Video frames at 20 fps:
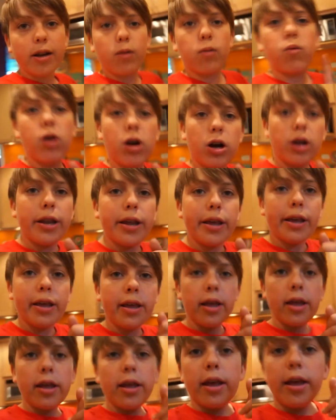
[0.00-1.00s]
at 1
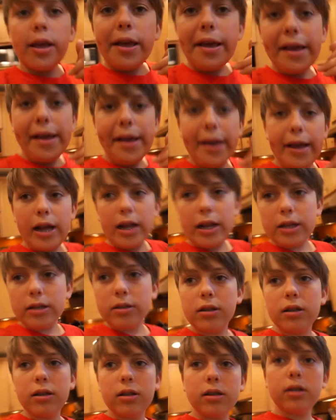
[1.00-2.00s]
and
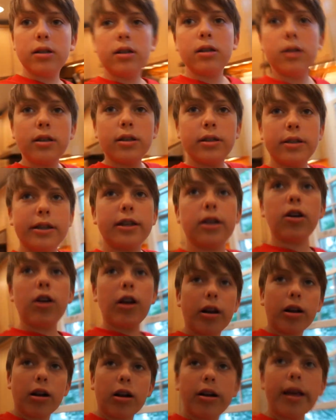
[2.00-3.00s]
dinner
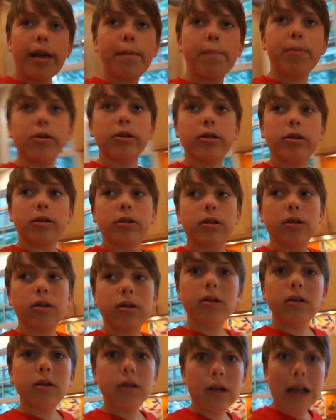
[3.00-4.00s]
at our neighbor's.
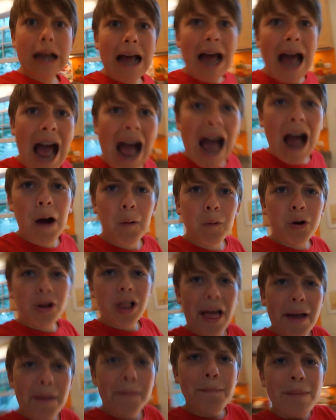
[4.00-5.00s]
How will
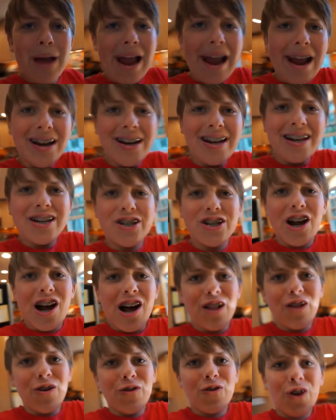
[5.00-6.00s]
I manage,
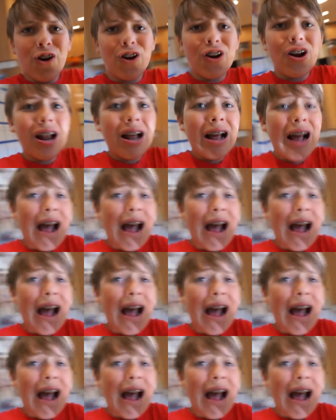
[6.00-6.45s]
Oliver?